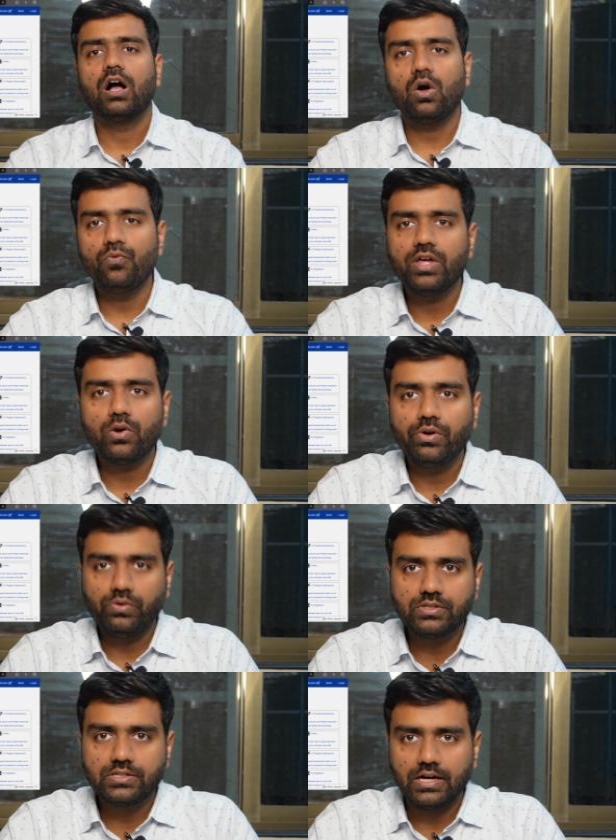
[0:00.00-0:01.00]
how we are going
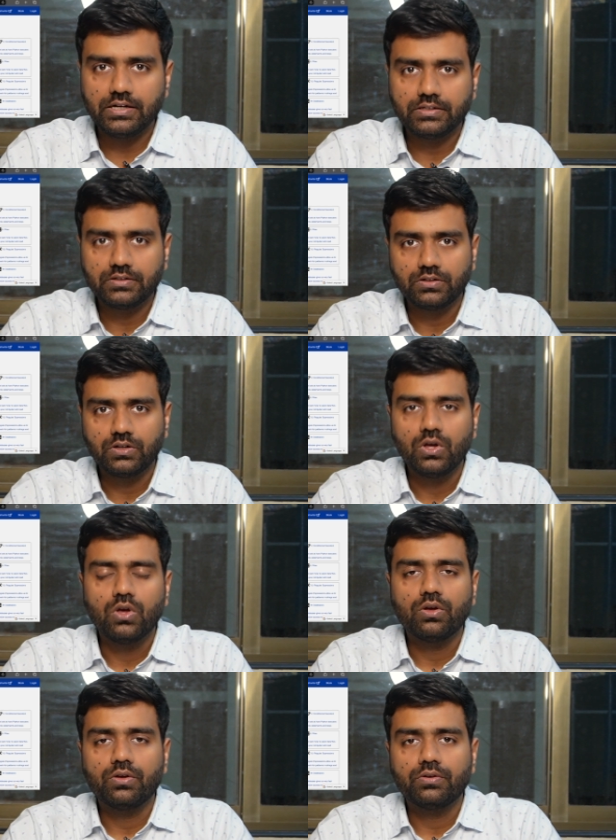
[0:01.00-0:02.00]
to start?
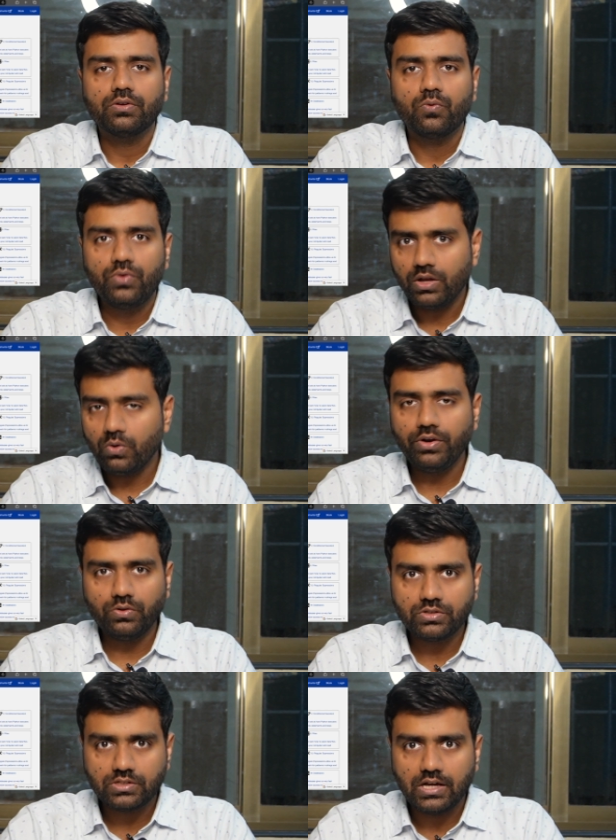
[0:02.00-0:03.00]
We are going
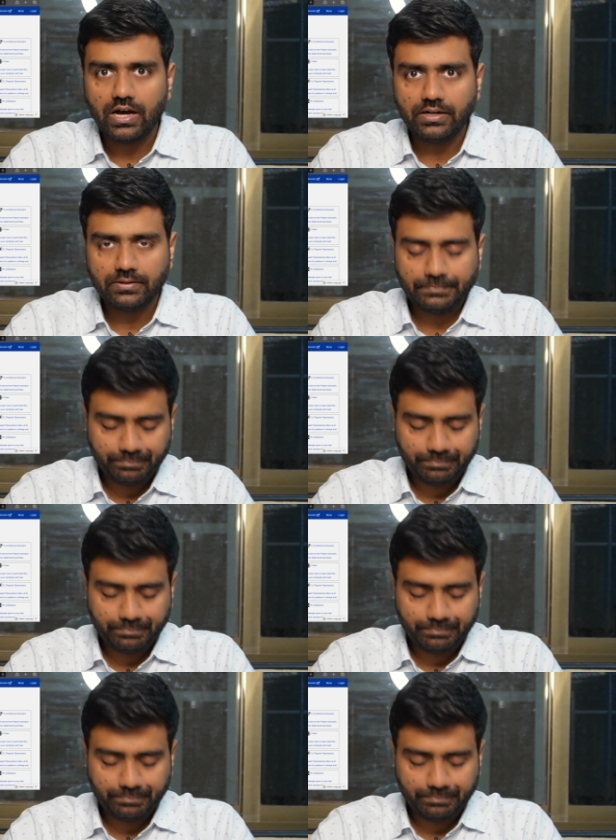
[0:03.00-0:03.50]
to start